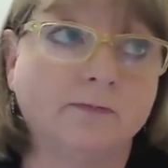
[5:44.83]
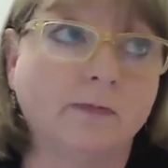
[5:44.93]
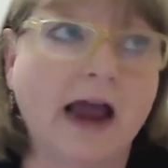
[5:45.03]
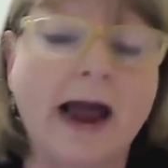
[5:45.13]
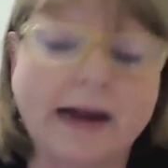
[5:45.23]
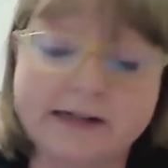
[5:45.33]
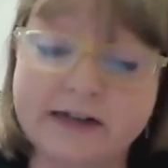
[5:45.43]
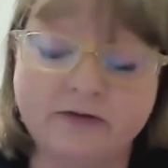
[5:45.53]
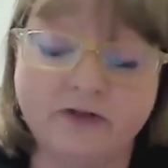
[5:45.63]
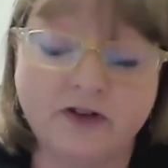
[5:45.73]

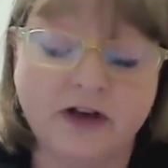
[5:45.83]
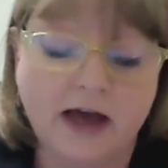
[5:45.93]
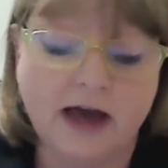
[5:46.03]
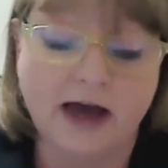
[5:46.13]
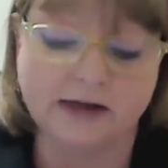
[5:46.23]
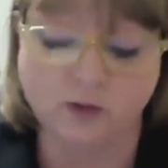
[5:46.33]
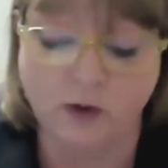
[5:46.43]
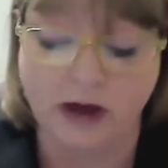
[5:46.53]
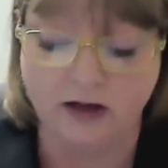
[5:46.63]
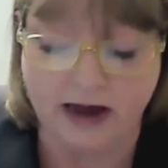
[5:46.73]
active, as
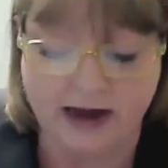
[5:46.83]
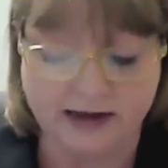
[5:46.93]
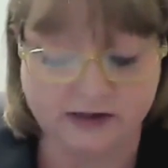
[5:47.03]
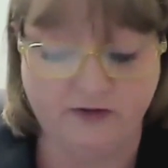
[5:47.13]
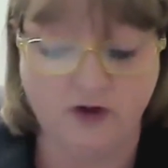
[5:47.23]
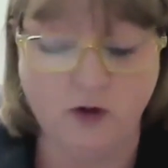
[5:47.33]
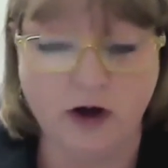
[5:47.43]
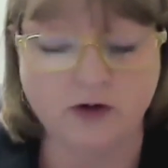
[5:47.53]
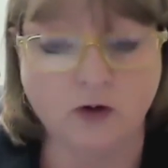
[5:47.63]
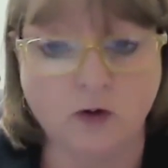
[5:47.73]
well as a few
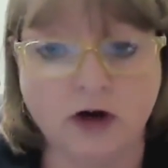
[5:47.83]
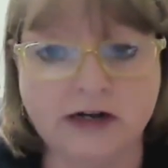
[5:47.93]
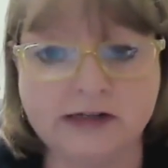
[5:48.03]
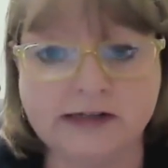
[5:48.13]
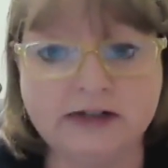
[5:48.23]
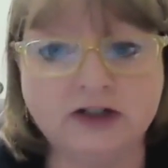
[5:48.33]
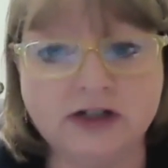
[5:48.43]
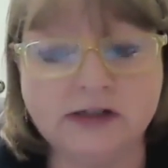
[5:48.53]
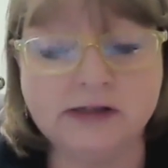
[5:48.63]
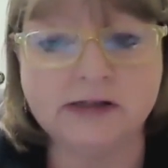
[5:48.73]
other
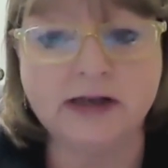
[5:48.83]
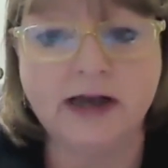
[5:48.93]
organizations.